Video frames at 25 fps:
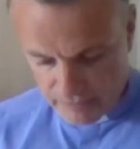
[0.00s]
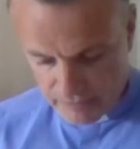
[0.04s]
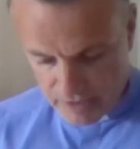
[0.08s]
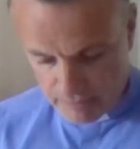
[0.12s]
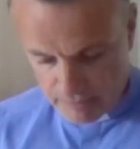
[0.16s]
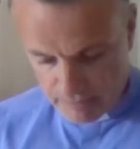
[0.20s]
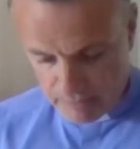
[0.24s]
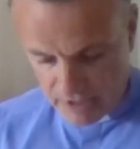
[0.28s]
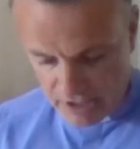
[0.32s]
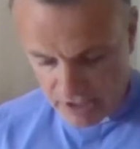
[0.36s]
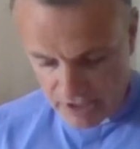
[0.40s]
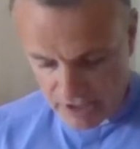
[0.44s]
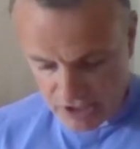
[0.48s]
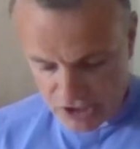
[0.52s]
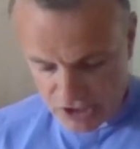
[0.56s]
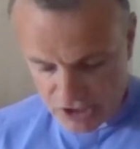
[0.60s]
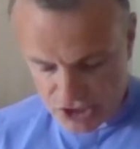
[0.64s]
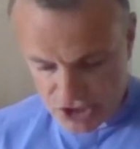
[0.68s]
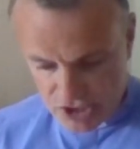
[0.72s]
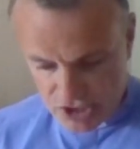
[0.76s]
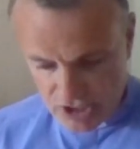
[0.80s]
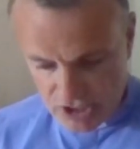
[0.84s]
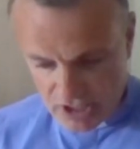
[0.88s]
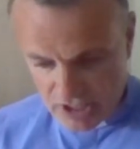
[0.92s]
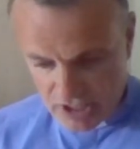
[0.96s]

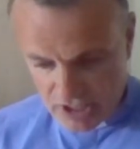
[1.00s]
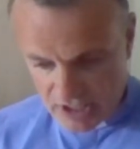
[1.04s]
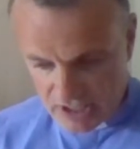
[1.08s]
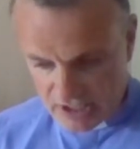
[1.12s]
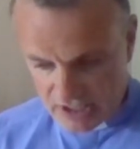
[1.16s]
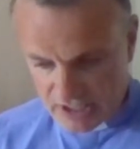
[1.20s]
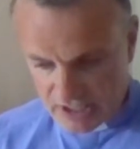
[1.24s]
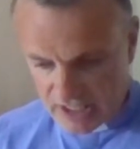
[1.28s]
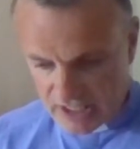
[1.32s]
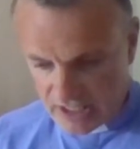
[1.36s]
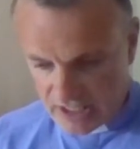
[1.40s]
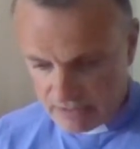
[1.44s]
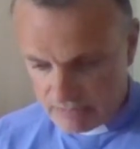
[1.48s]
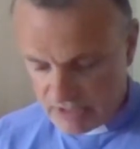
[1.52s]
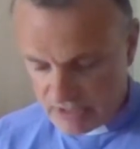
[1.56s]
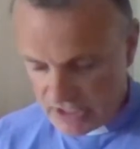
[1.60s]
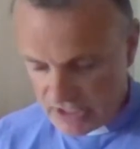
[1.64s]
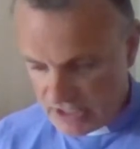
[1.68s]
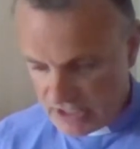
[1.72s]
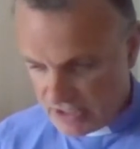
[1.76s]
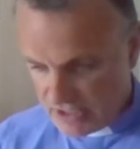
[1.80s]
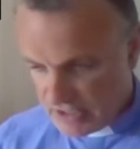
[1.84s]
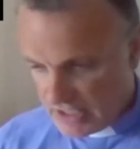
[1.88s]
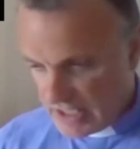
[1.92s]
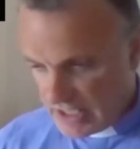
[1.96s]
Marriage can
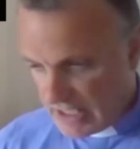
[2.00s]
be